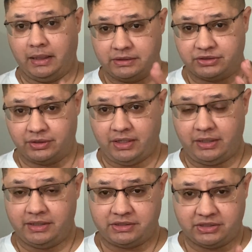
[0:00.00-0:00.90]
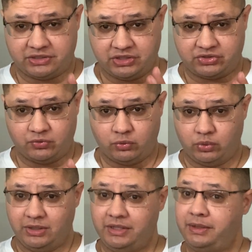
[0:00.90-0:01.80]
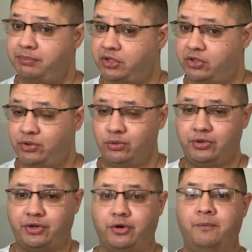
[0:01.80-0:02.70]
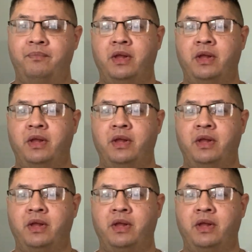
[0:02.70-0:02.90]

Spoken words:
So again, it's really peculiar